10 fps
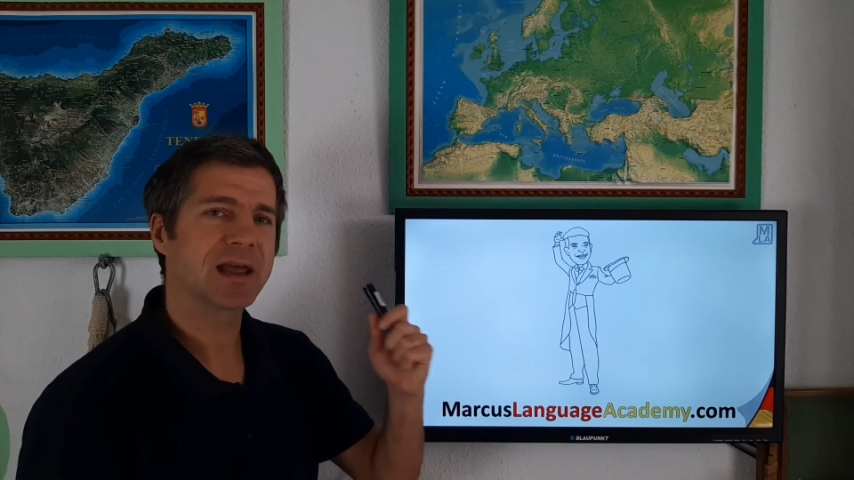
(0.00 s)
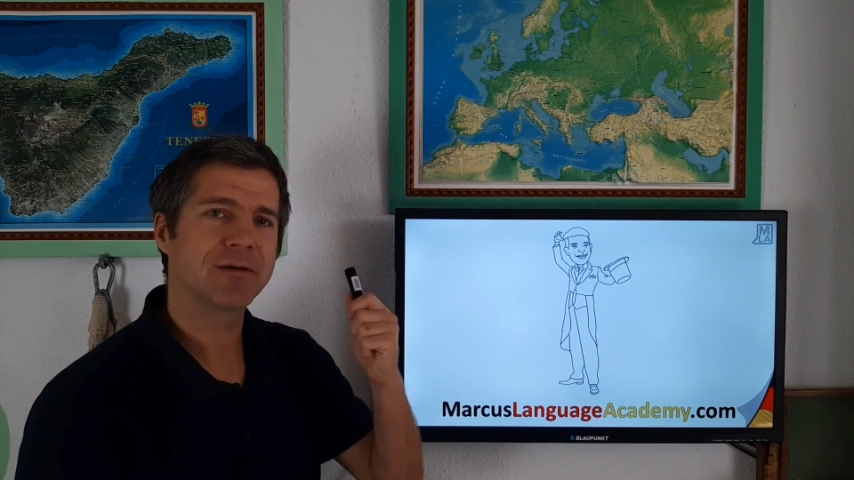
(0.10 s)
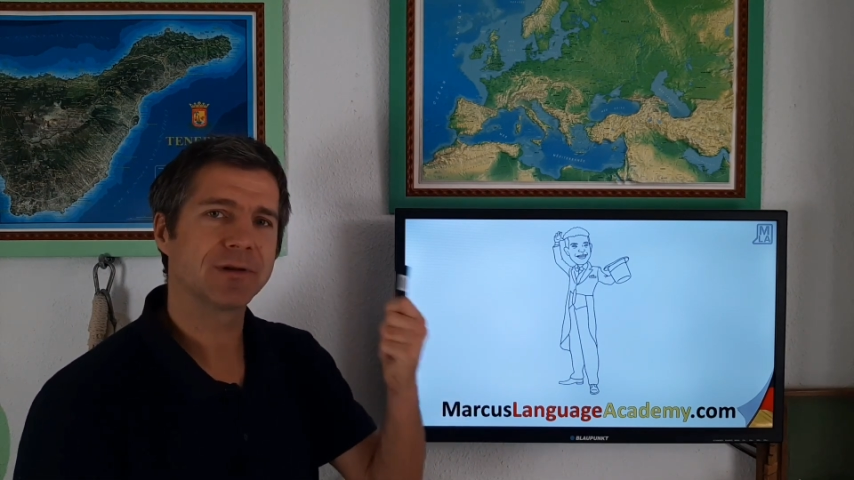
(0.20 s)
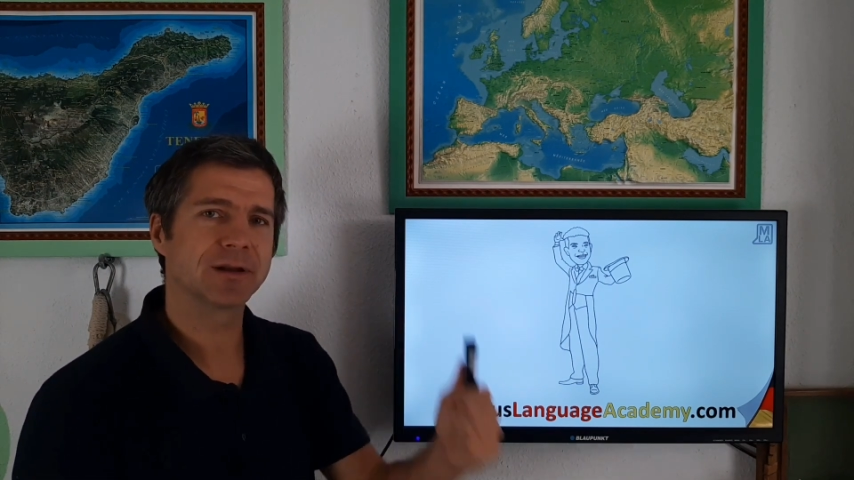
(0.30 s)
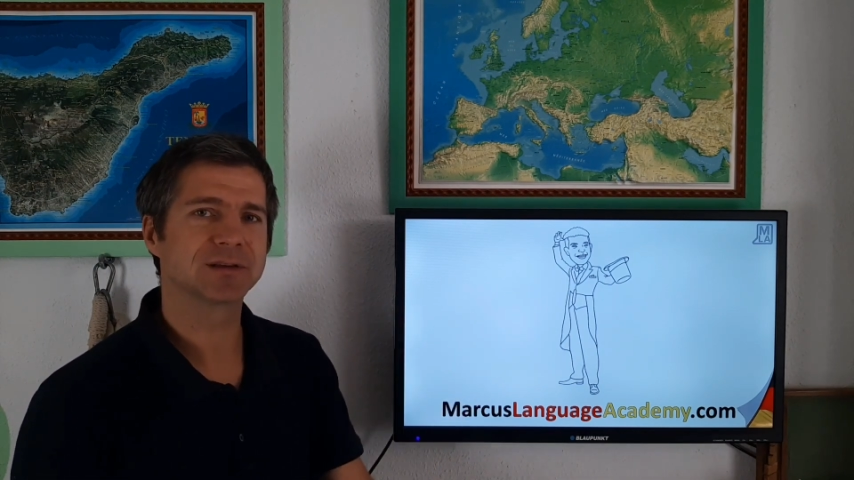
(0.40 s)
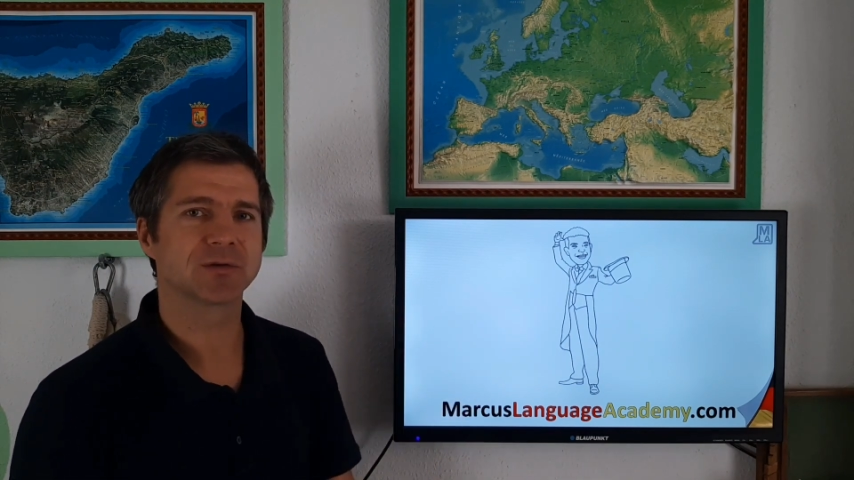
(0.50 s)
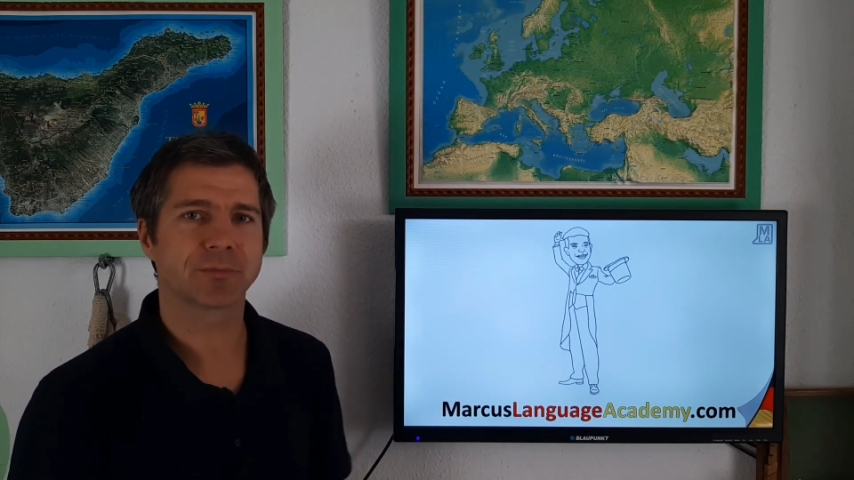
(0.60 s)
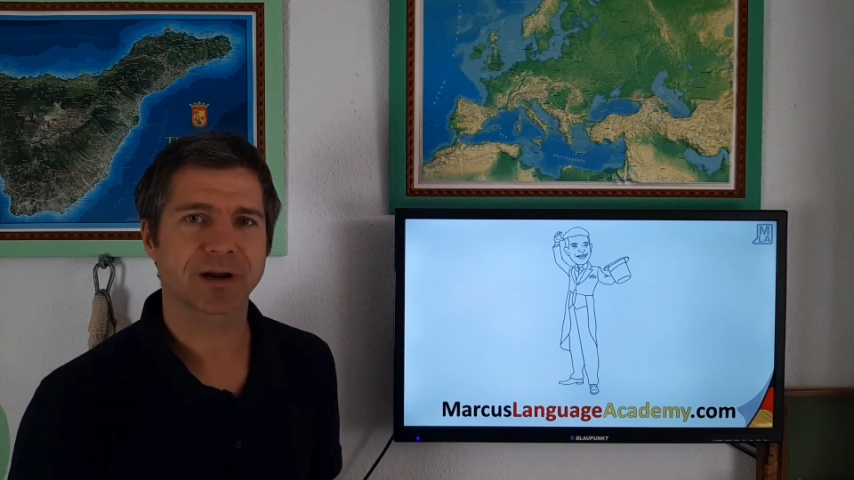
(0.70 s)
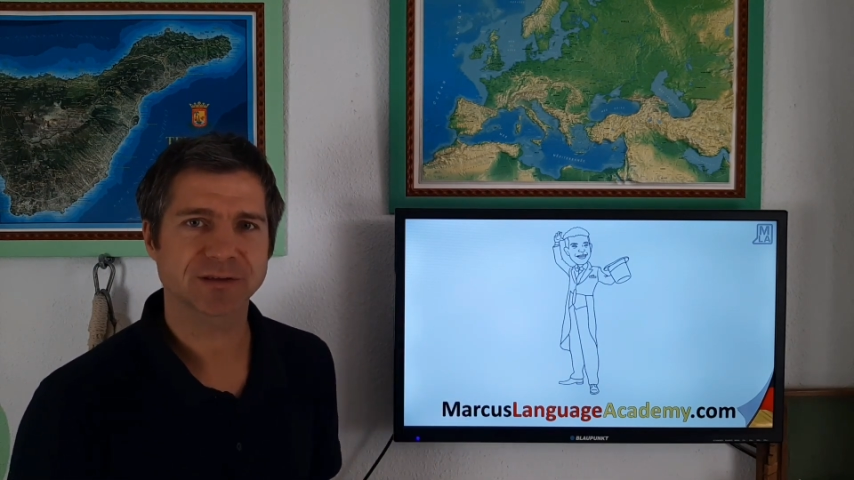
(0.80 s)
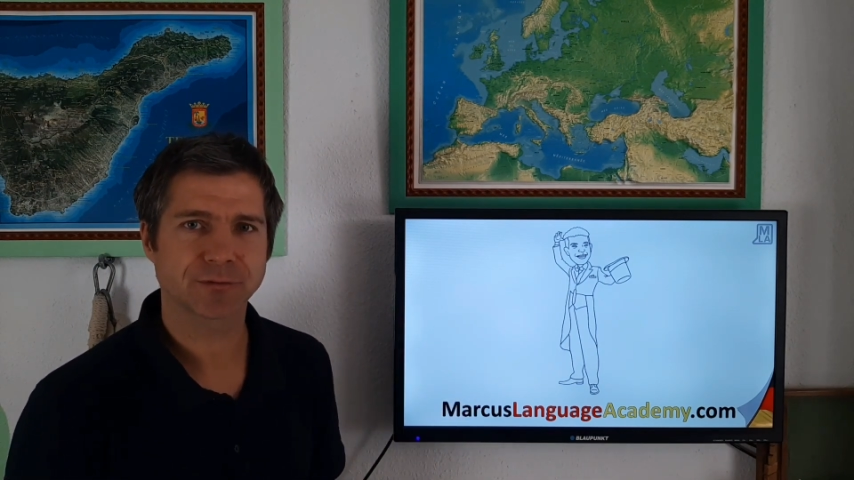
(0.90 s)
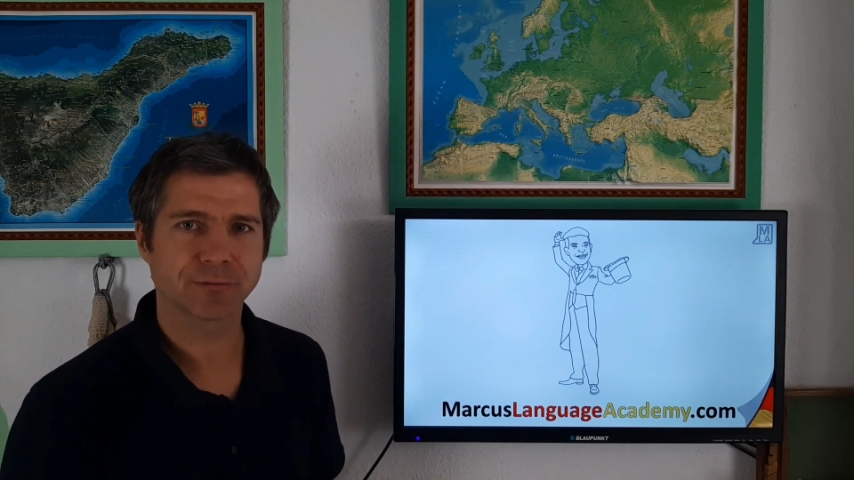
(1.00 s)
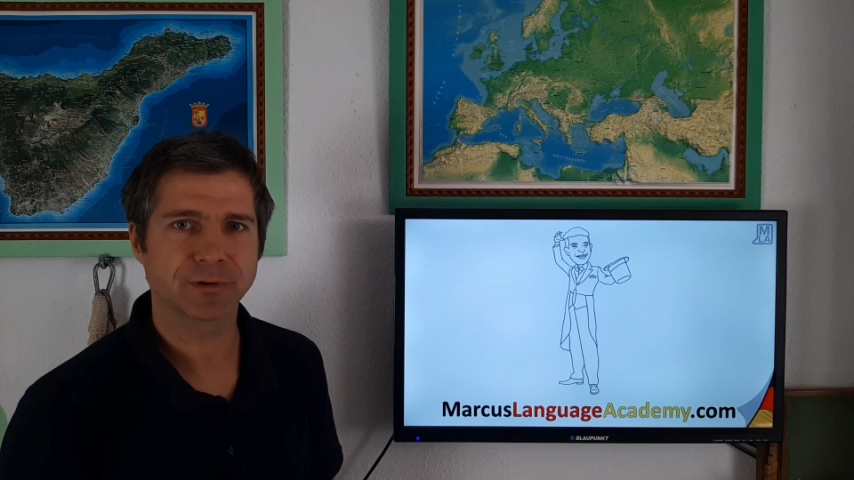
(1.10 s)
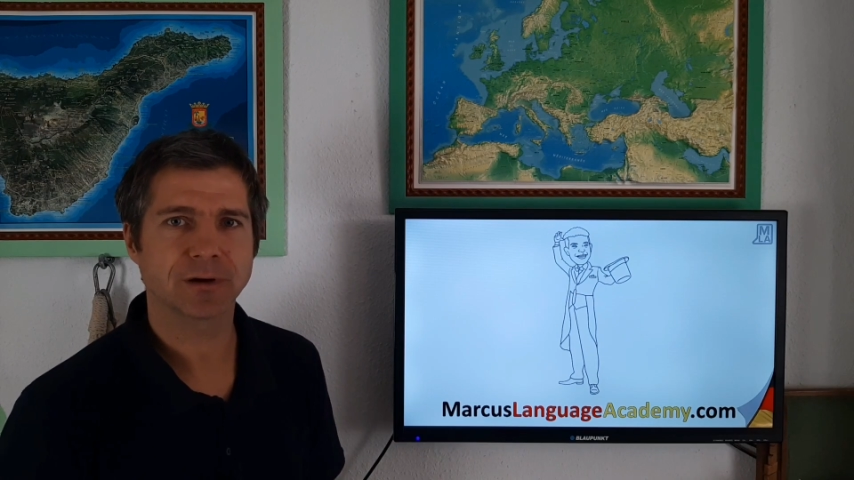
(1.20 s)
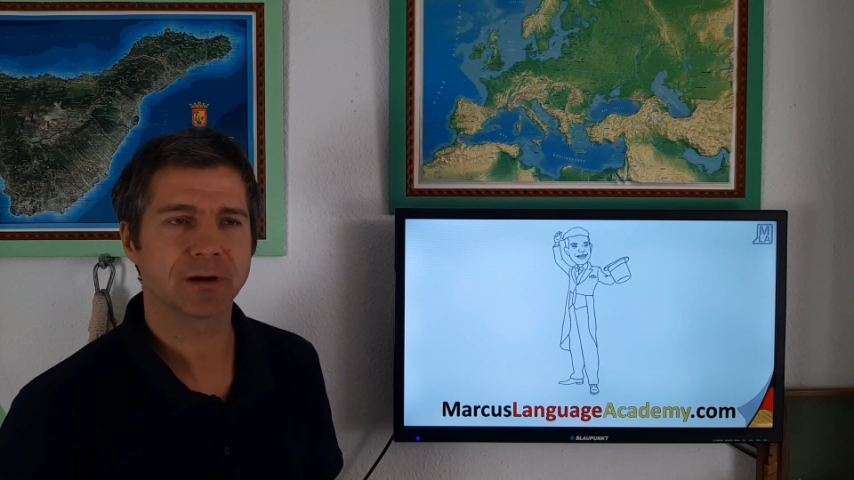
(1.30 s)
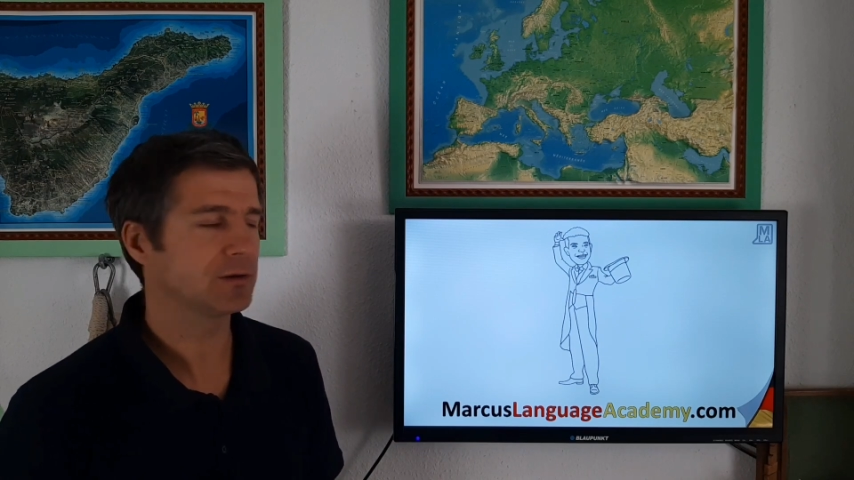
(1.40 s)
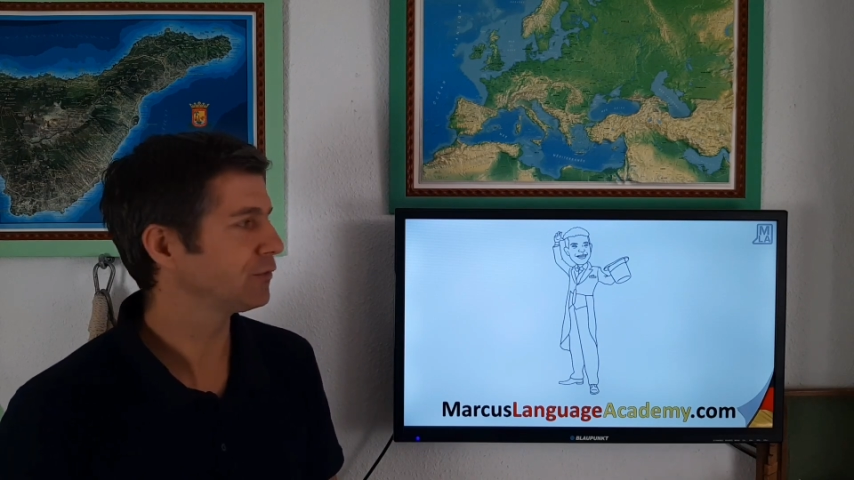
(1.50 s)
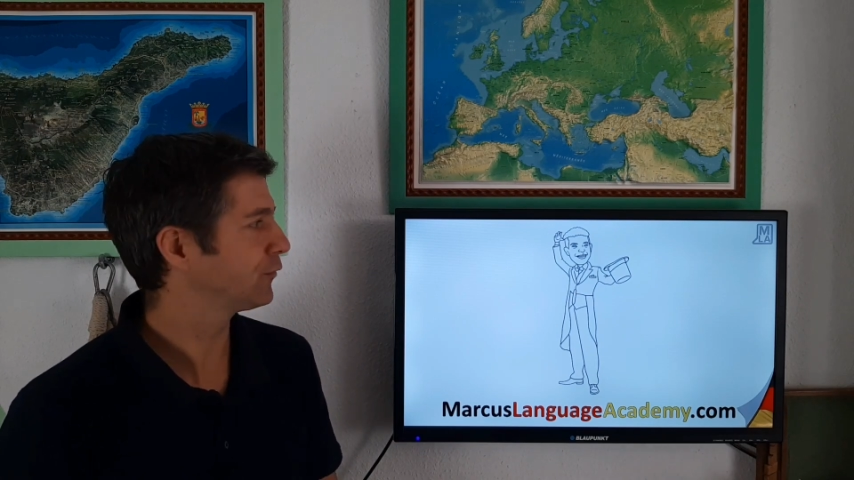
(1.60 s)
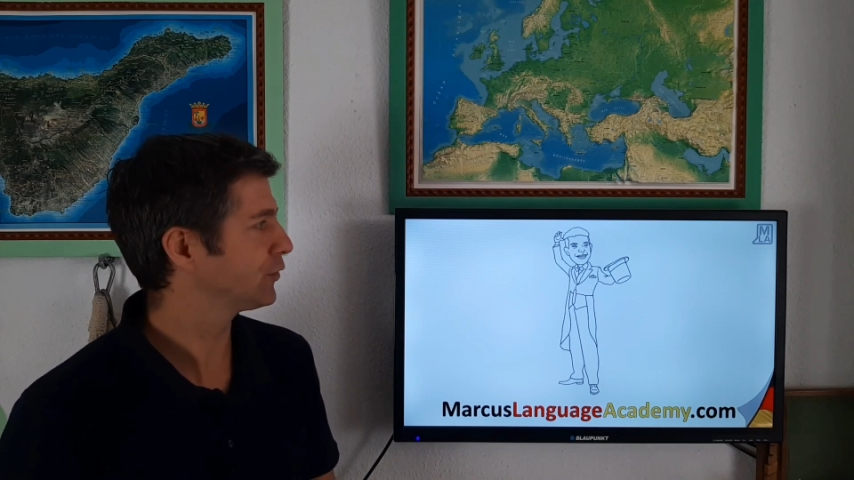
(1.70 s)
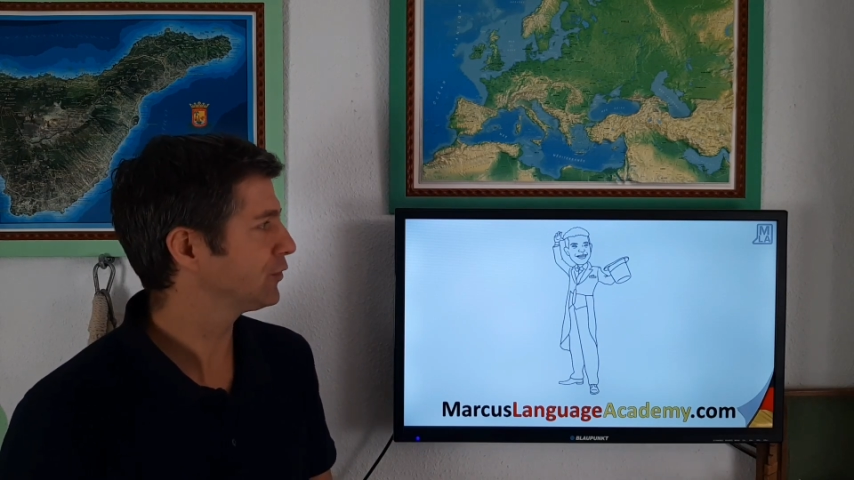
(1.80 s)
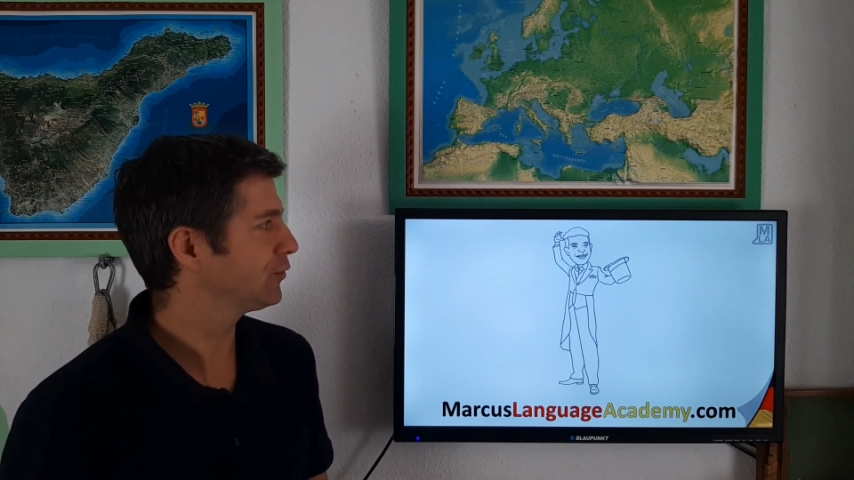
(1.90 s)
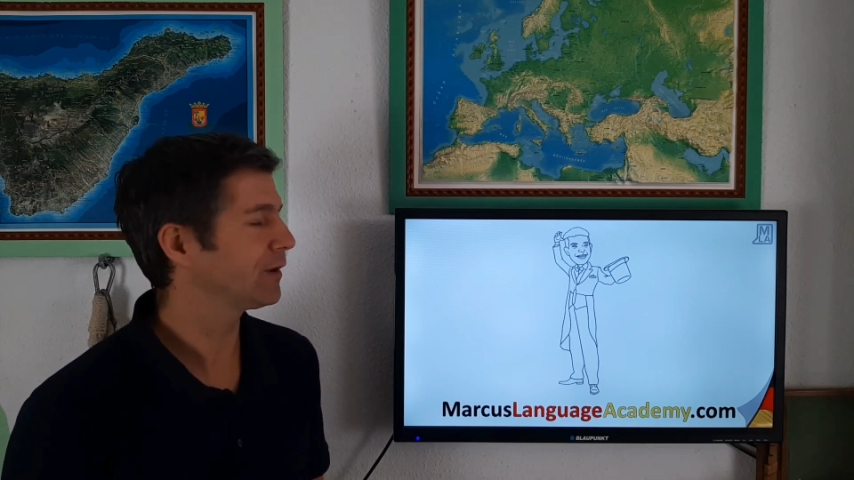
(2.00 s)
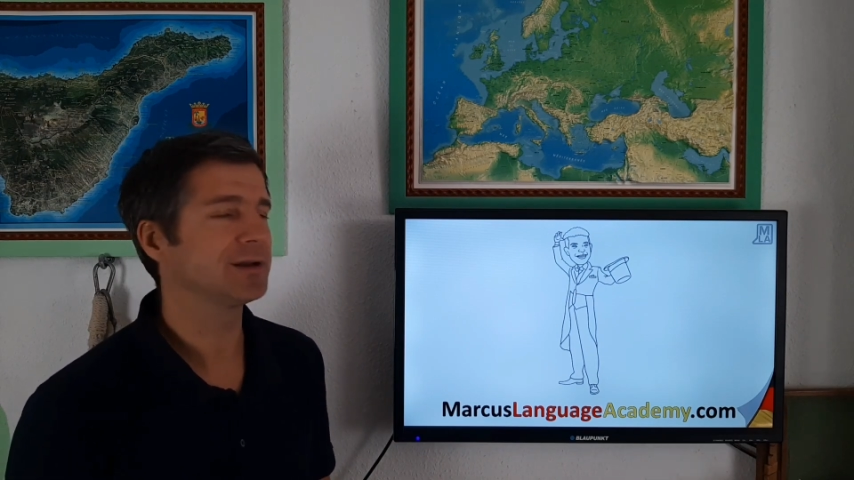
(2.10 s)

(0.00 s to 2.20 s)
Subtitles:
I have a little surprise for you,